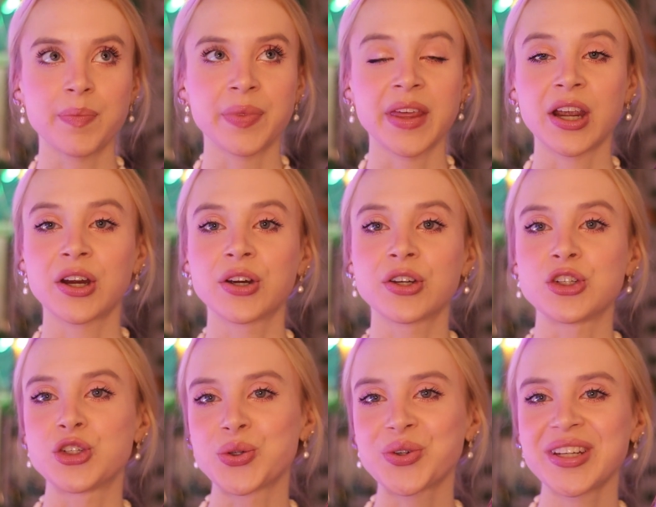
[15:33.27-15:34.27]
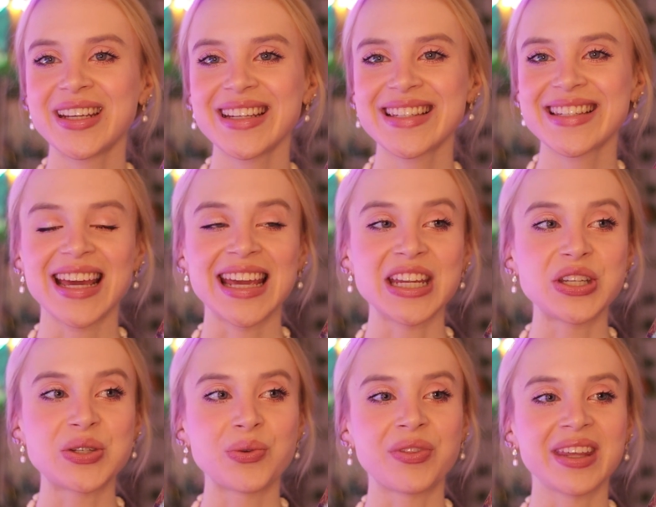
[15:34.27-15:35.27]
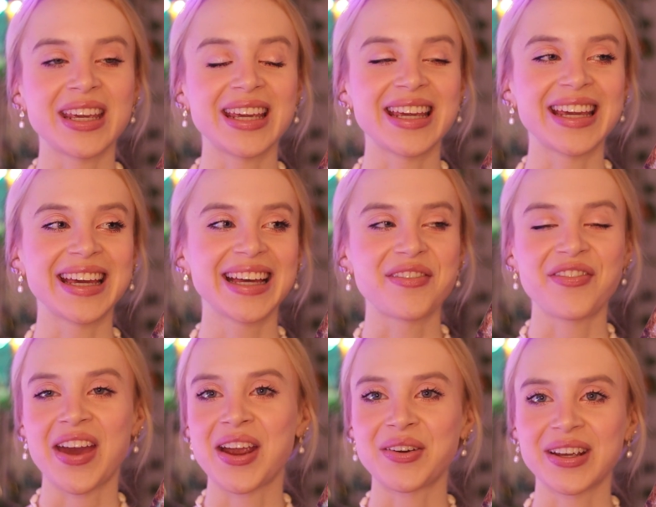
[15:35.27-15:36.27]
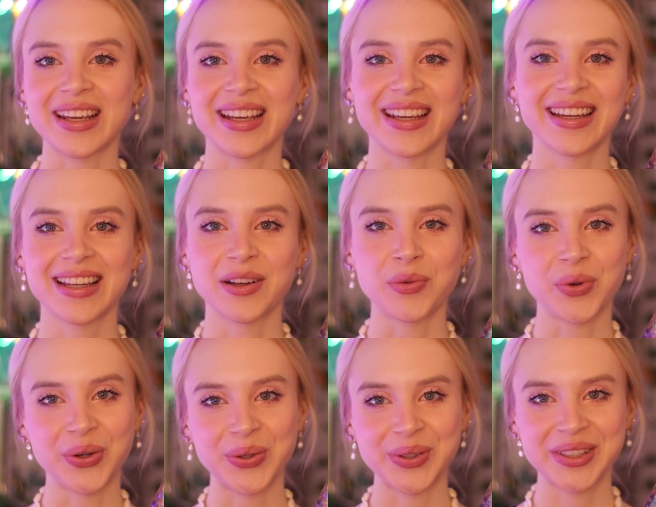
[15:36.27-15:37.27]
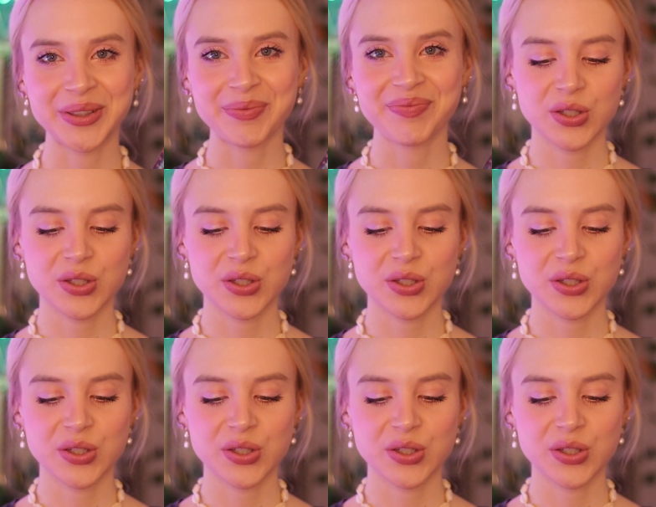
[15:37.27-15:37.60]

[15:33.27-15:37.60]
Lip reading: their journeys into the fairy world.